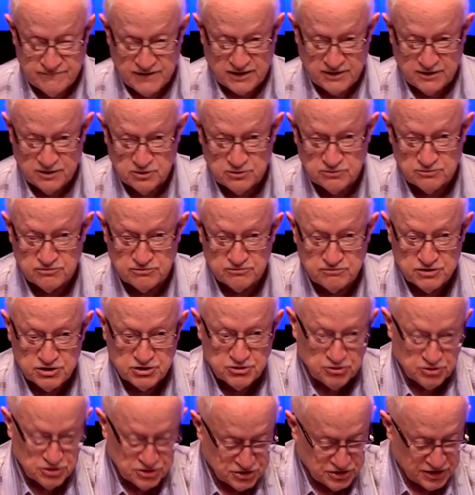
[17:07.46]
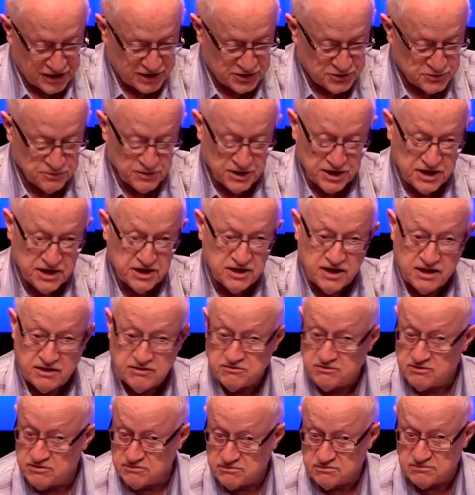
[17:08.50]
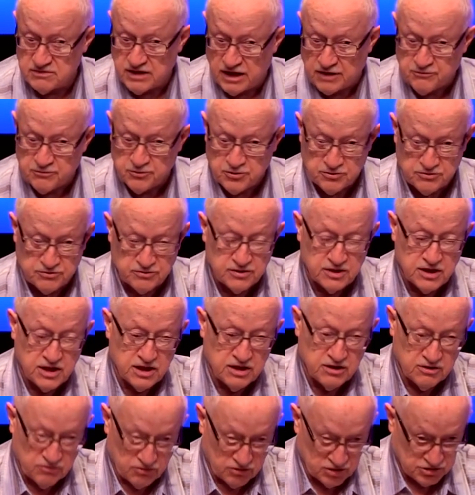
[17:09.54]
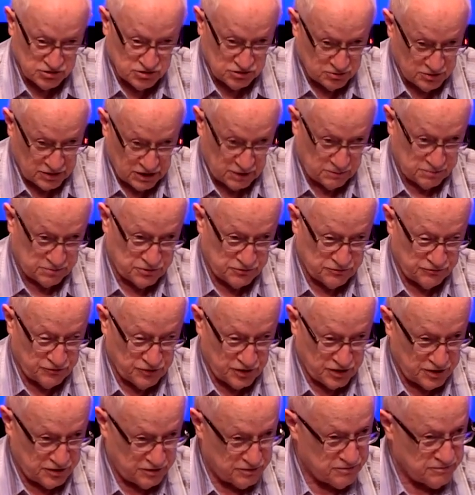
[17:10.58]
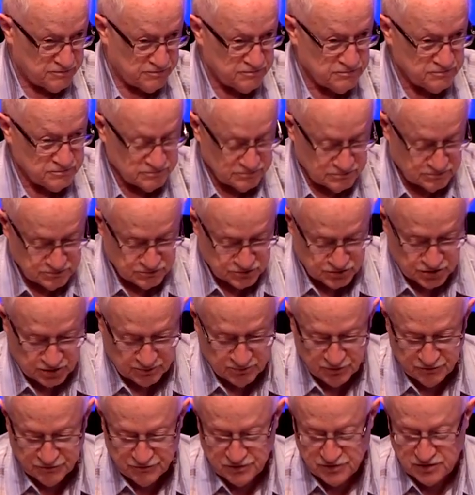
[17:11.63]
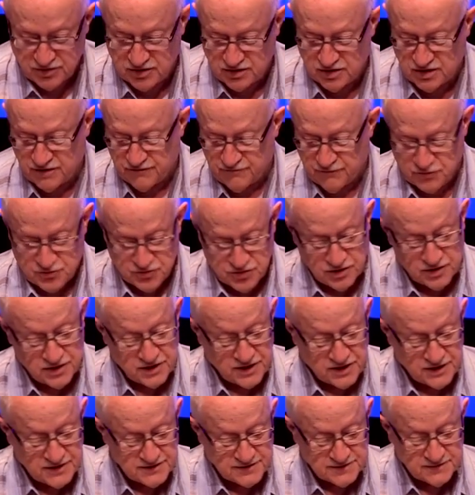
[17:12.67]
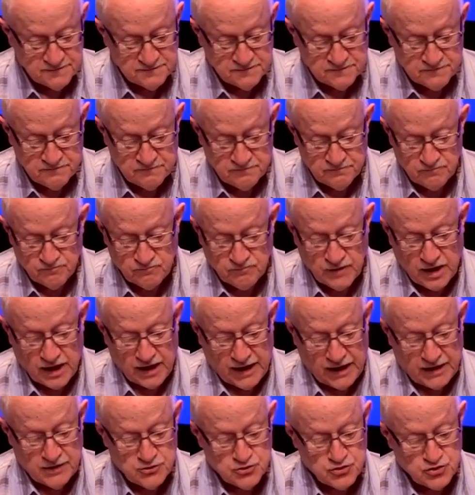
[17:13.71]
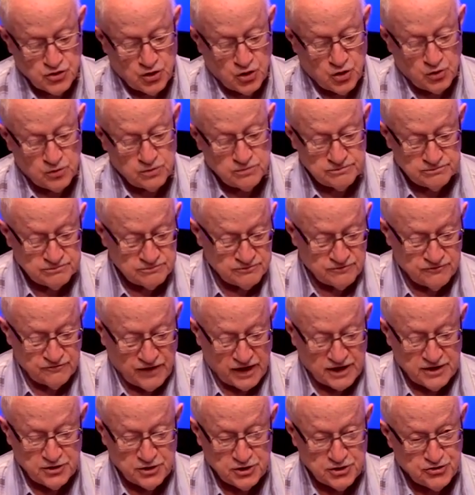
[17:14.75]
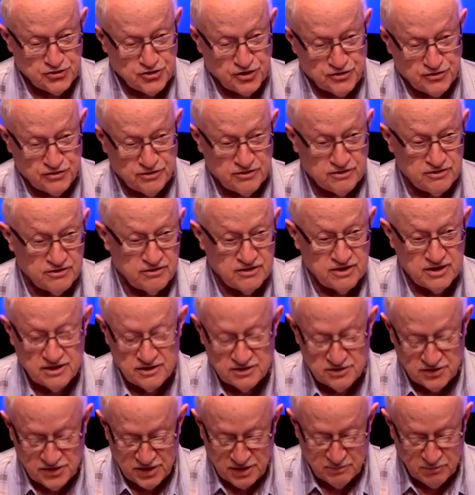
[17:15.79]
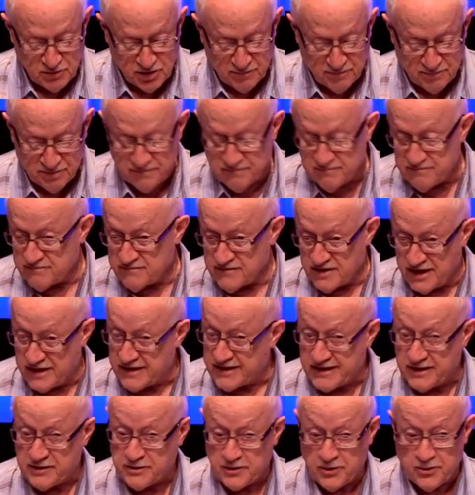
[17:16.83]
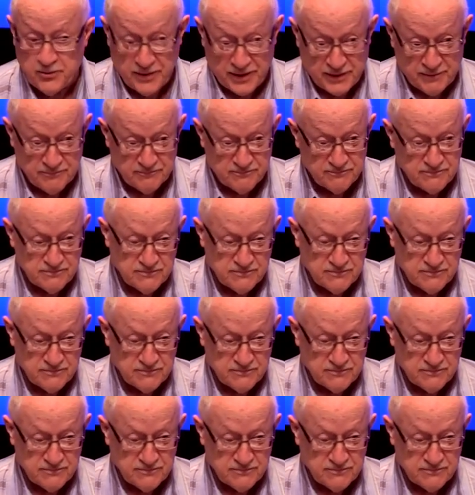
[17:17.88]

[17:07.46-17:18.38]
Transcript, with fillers: You know, research takes money, and uh, that would also help to fund some of the uh, facilities. And so find each other, team up, and get going.